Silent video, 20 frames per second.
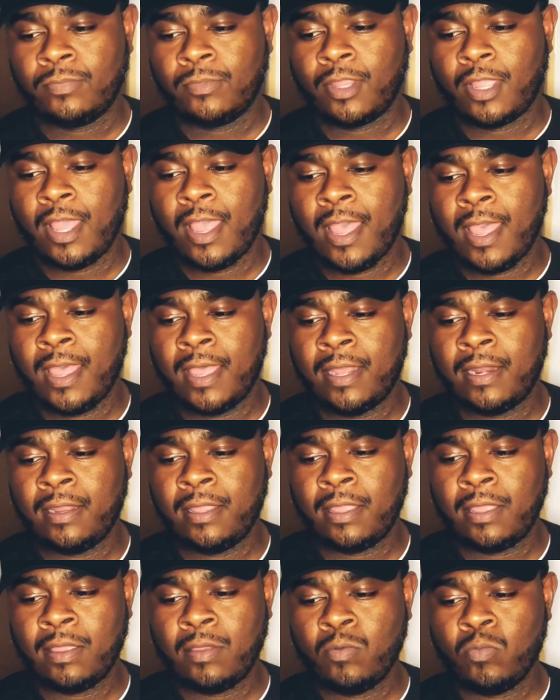And
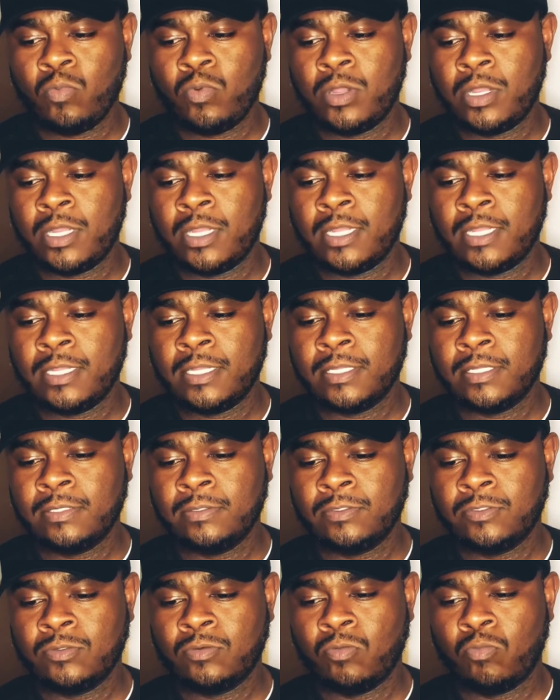it
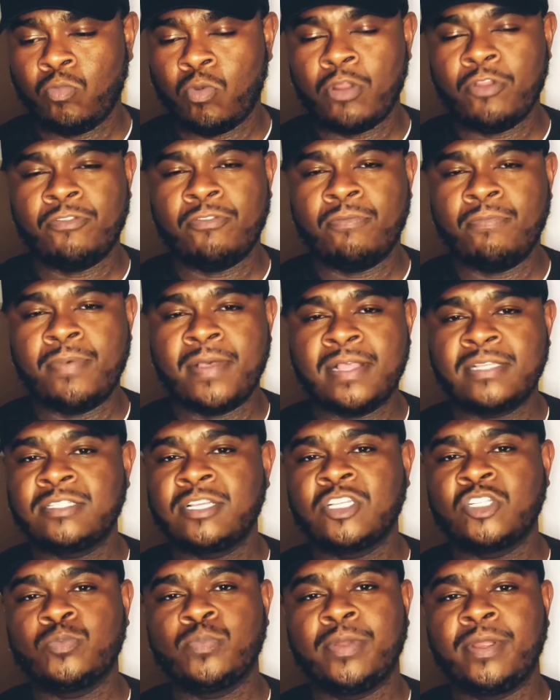was one of the best
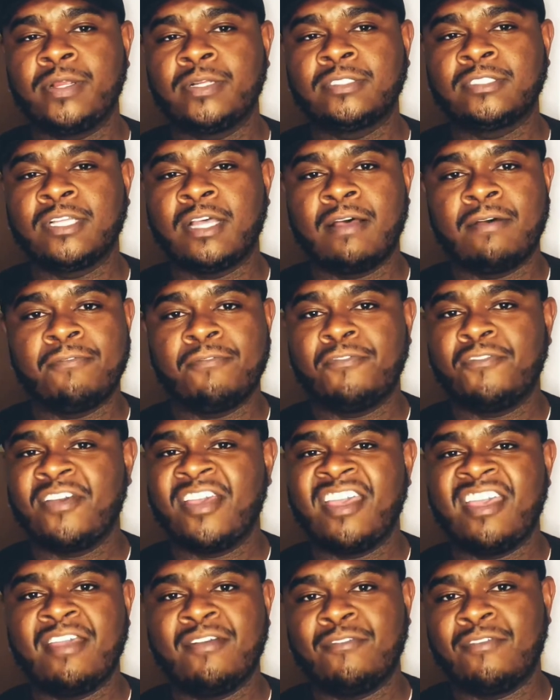experiences I've
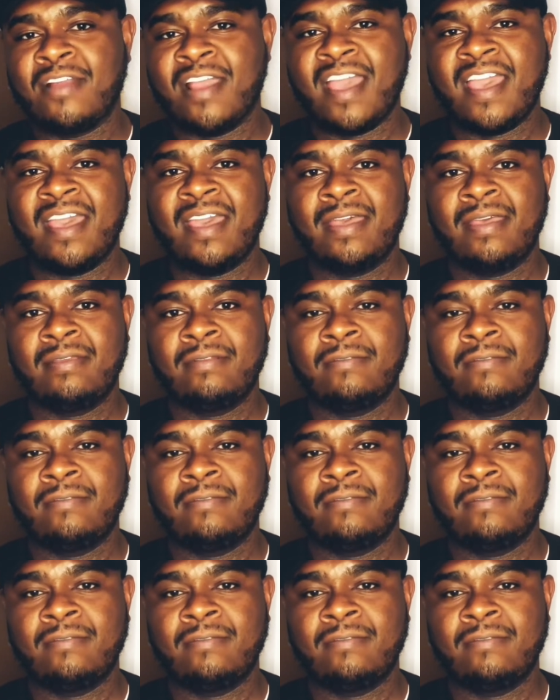ever had.